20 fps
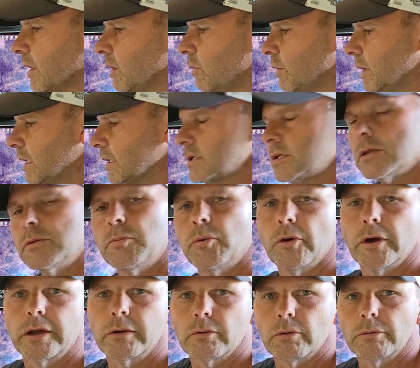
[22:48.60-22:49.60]
we get to the
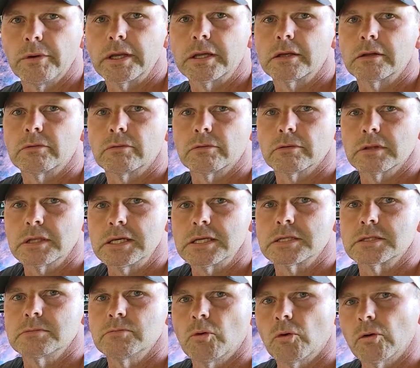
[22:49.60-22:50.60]
point where we can
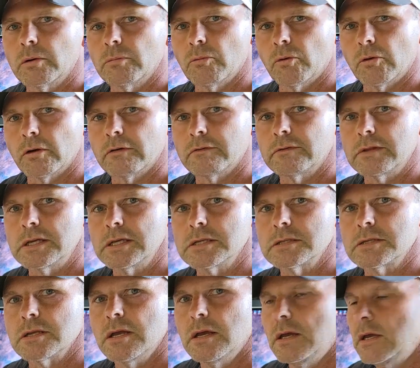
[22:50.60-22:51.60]
release more and more of
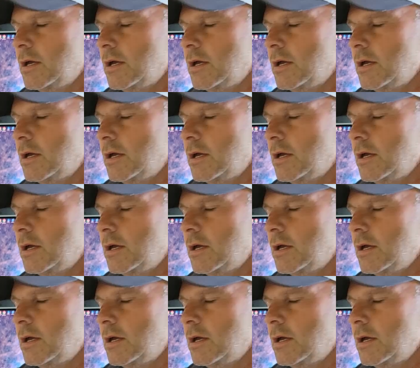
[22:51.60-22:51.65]
these.